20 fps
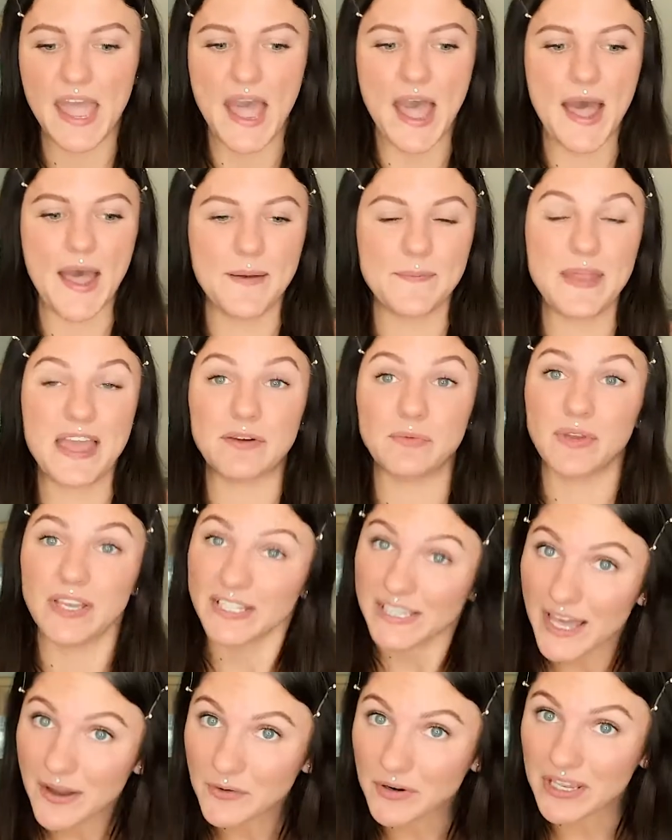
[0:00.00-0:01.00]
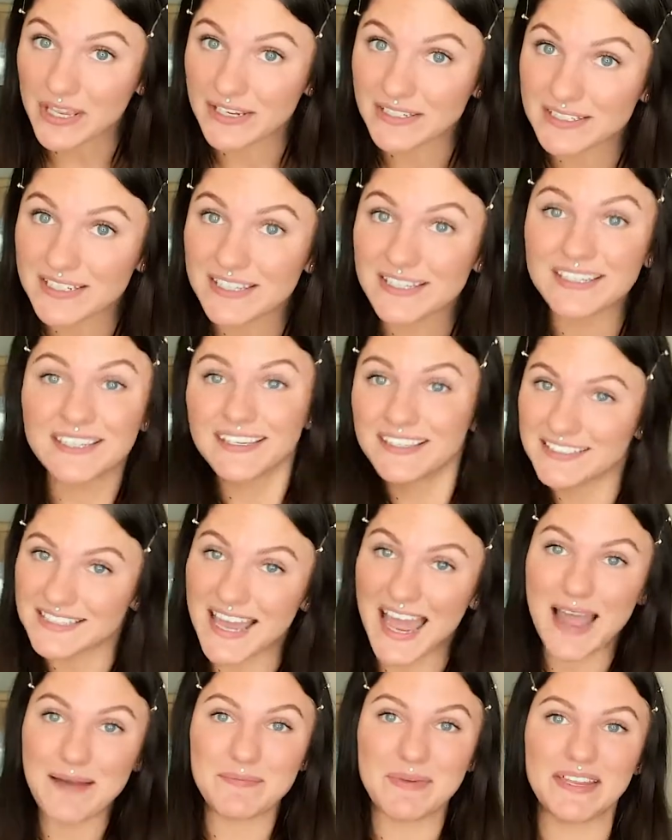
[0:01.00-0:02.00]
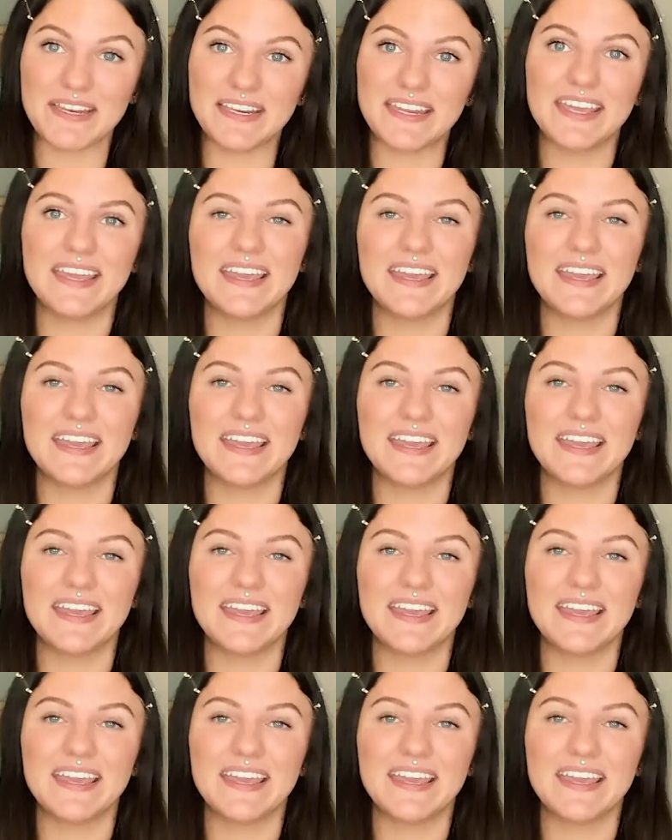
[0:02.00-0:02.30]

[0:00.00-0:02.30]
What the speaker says: And we allowed it to happen.